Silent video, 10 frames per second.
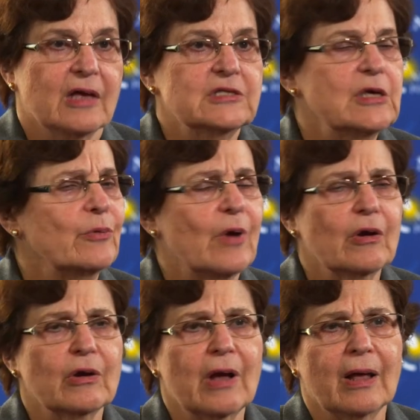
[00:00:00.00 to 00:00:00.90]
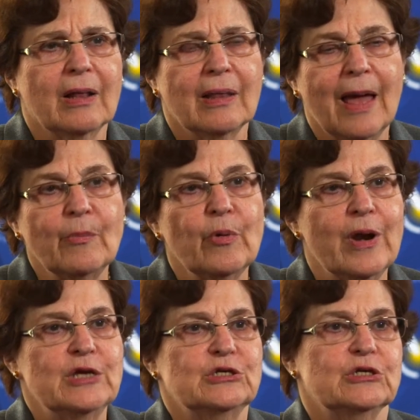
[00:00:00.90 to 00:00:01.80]
So
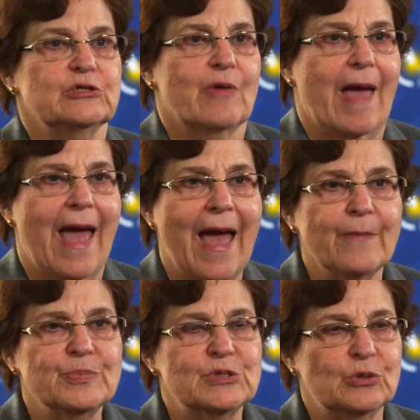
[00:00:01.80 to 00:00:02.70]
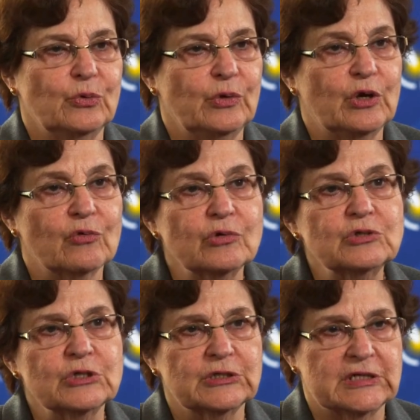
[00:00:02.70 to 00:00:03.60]
collaborations are absolutely
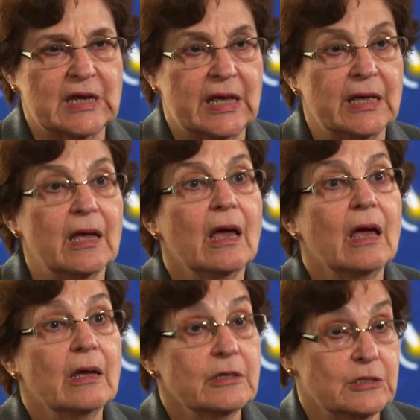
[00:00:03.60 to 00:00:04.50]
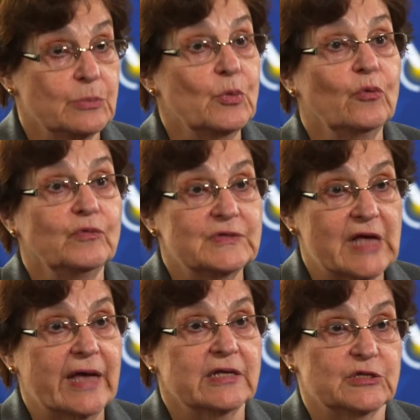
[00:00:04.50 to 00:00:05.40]
crucial today to move
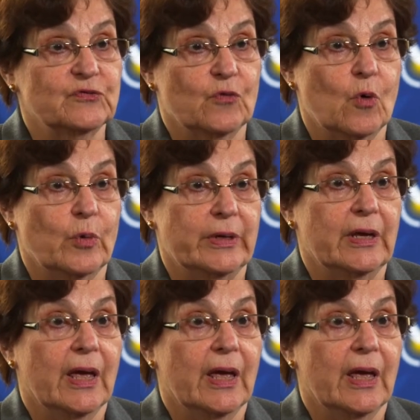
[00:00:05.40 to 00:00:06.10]
science forward.